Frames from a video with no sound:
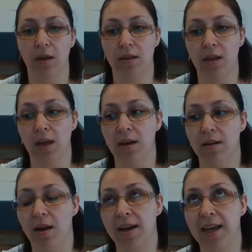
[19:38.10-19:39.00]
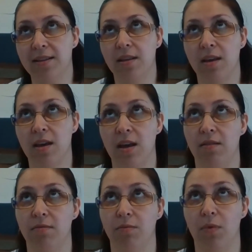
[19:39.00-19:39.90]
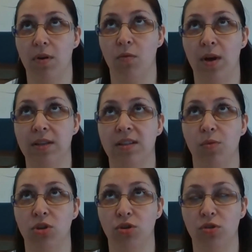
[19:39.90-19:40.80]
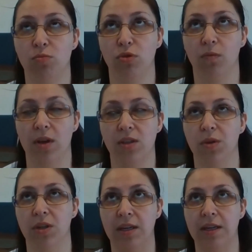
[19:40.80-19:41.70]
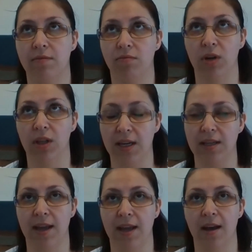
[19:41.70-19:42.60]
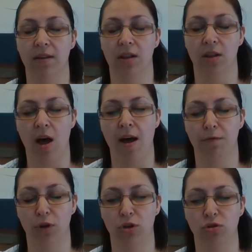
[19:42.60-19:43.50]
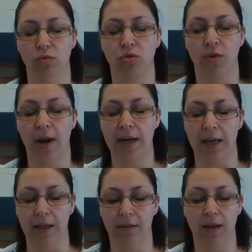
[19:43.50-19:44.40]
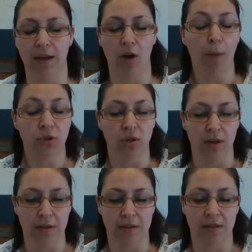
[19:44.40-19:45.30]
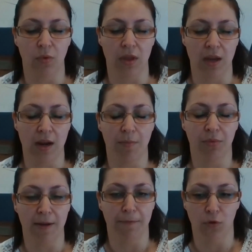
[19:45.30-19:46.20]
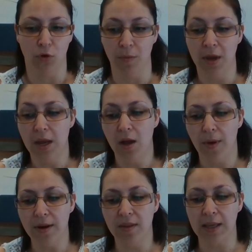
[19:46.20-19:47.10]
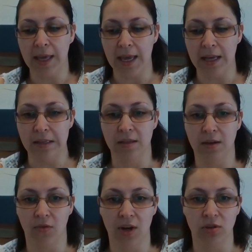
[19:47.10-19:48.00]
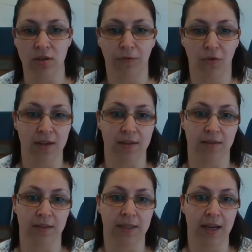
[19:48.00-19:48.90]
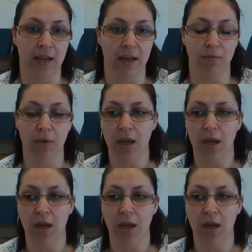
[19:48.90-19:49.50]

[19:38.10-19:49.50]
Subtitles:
Yeah, I guess once we did release our live virtual training, options within our platform. One of the key considerations for us as a team,